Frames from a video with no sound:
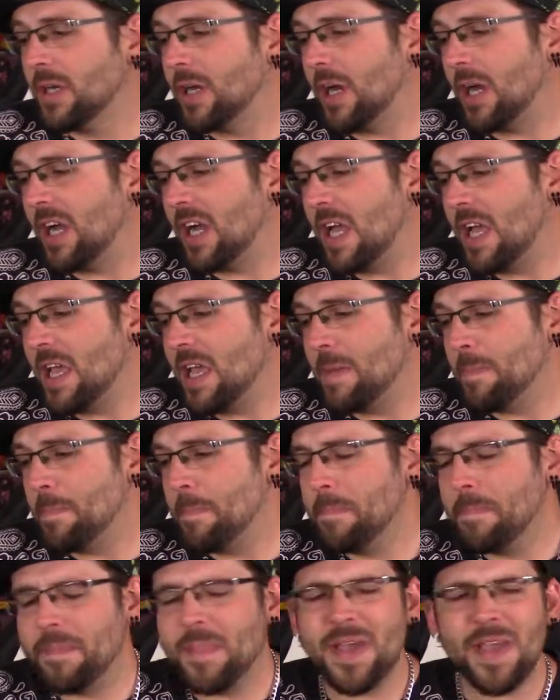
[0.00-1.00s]
I
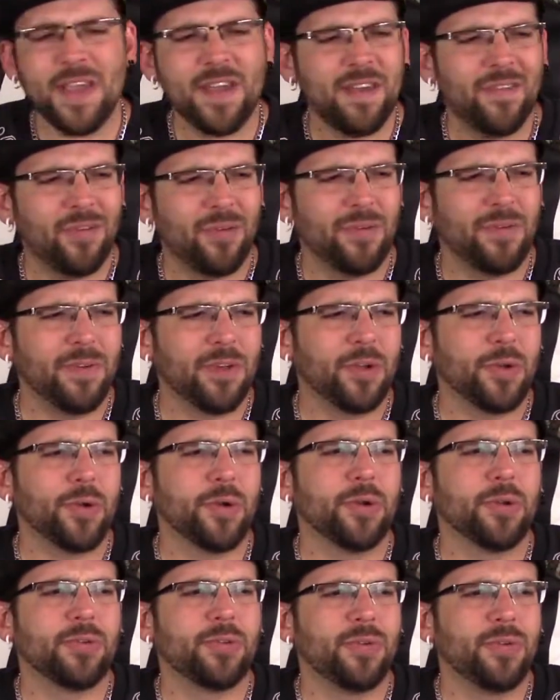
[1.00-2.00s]
may have a
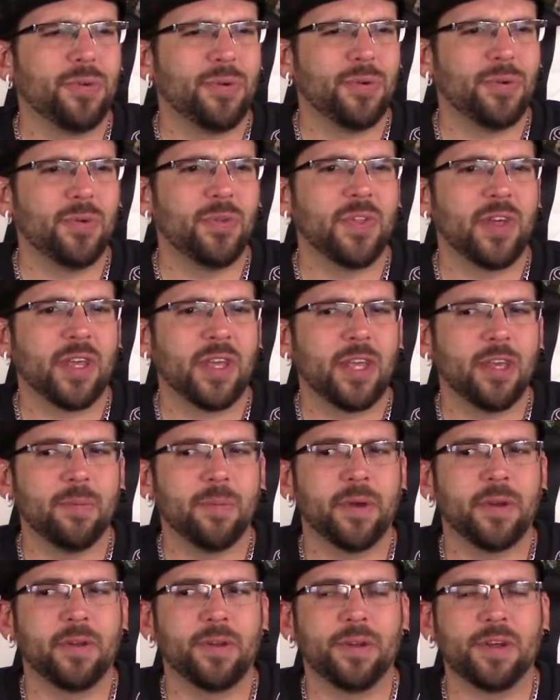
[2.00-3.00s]
figure or two that came
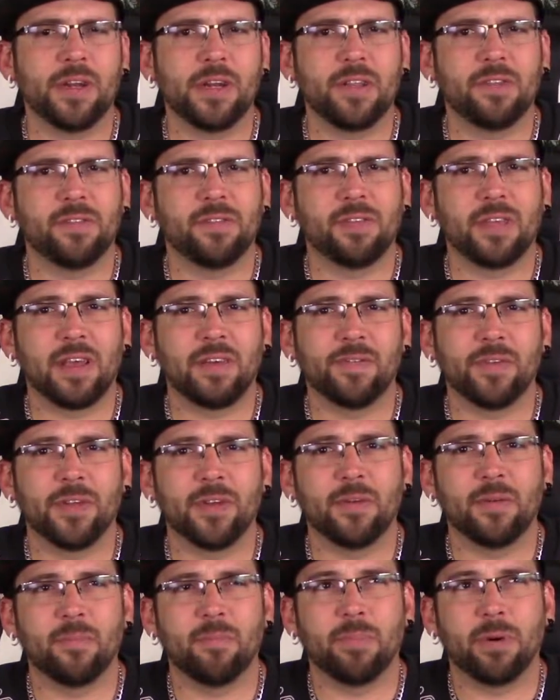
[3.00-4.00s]
out in
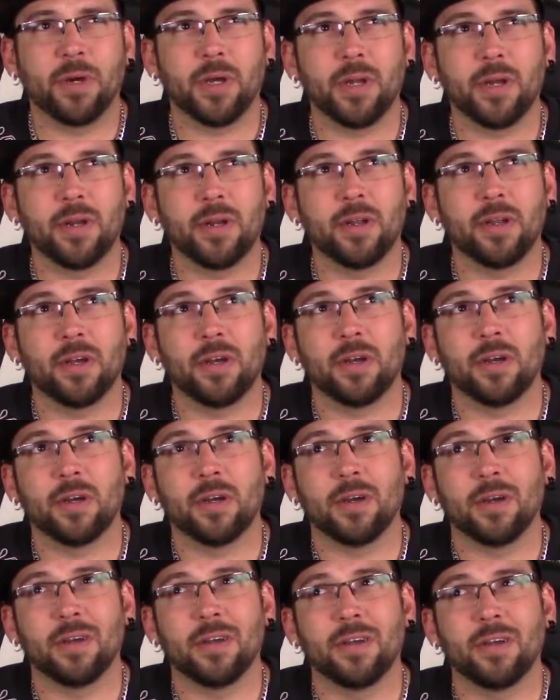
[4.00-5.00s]
97, but
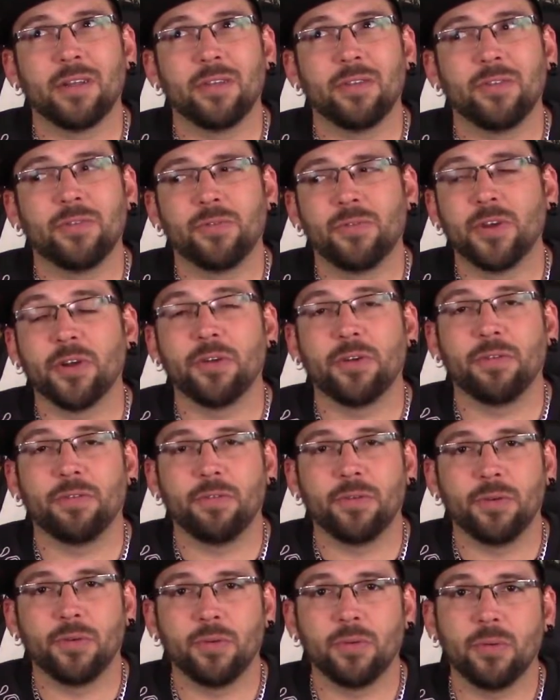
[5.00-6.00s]
it's very
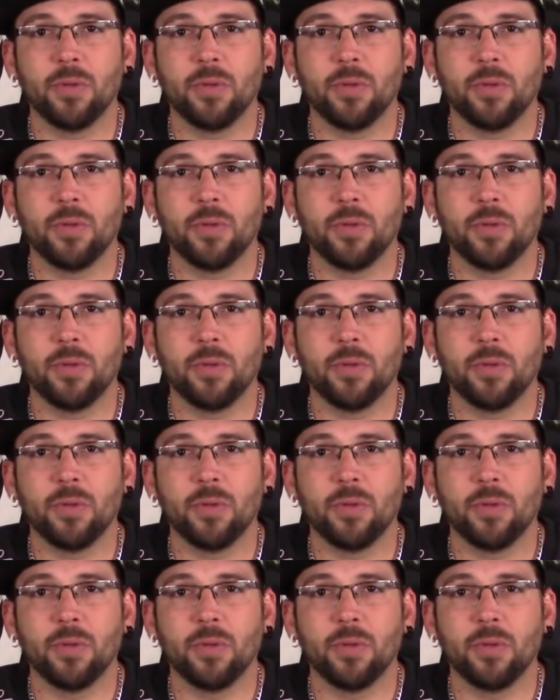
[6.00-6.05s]
few.